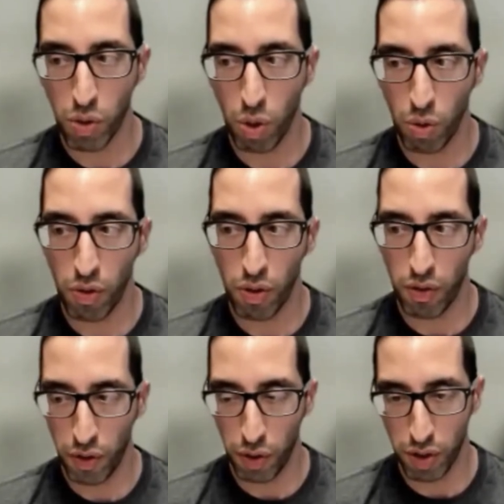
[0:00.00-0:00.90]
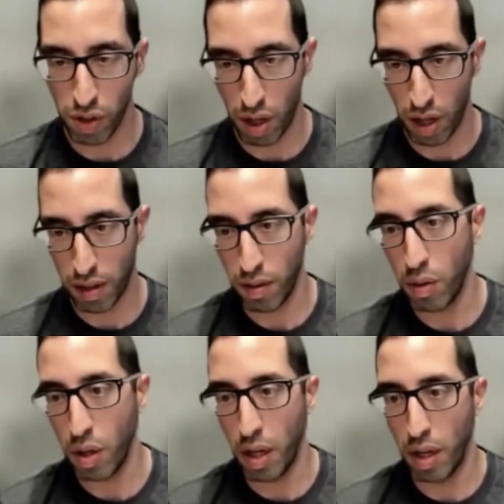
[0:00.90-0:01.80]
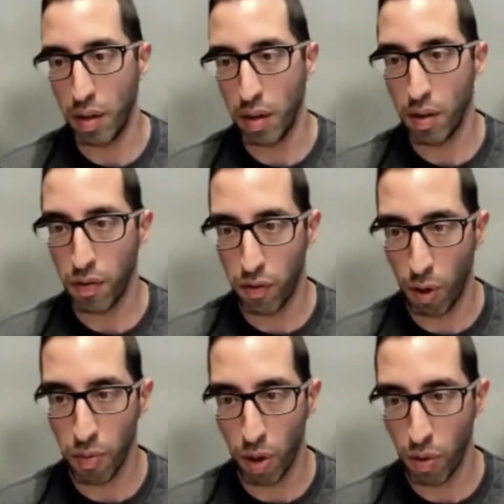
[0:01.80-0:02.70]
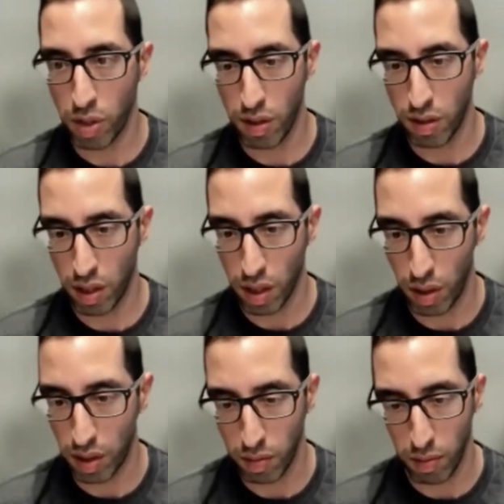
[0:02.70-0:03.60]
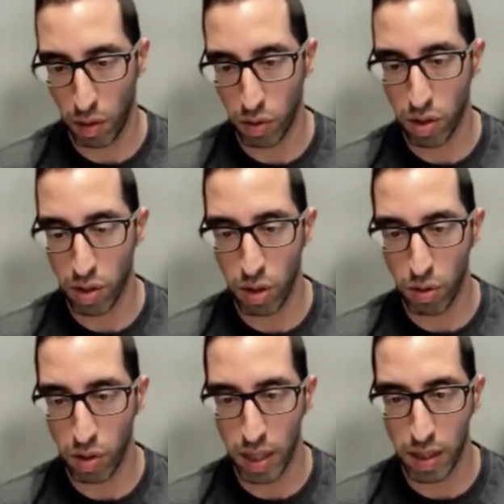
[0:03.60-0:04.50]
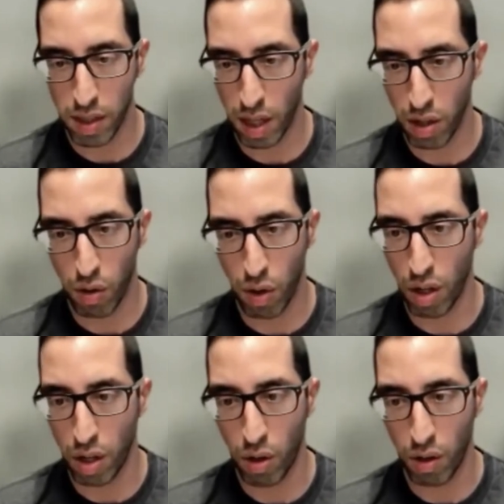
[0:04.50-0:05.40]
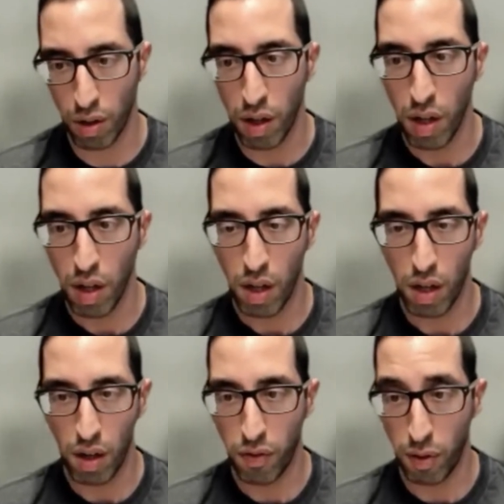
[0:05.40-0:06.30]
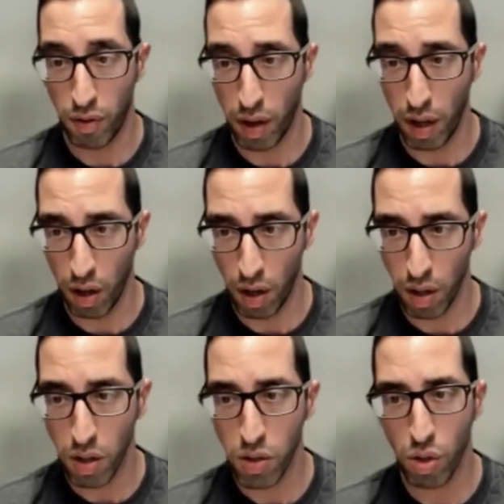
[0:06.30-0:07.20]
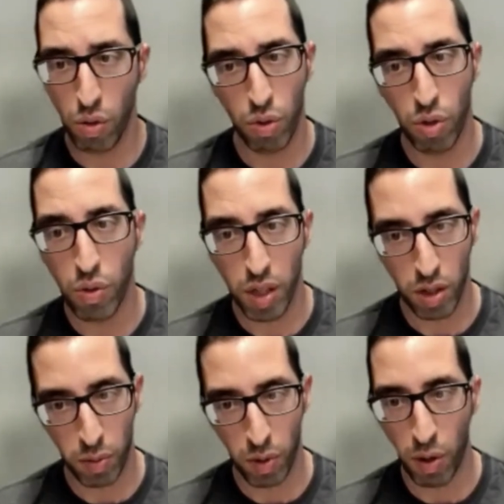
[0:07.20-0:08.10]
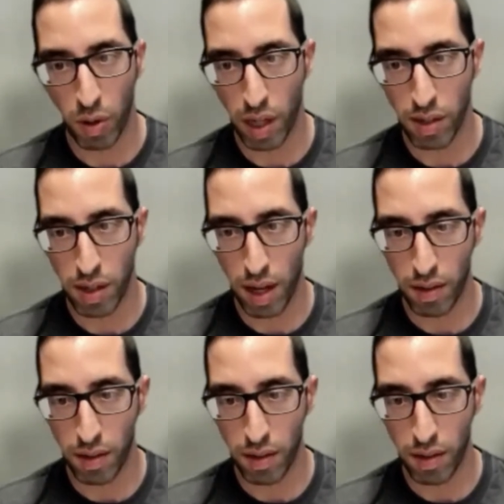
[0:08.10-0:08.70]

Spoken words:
go first at from those secrets. Those lists can go on and on for very long, so you need to prioritize that.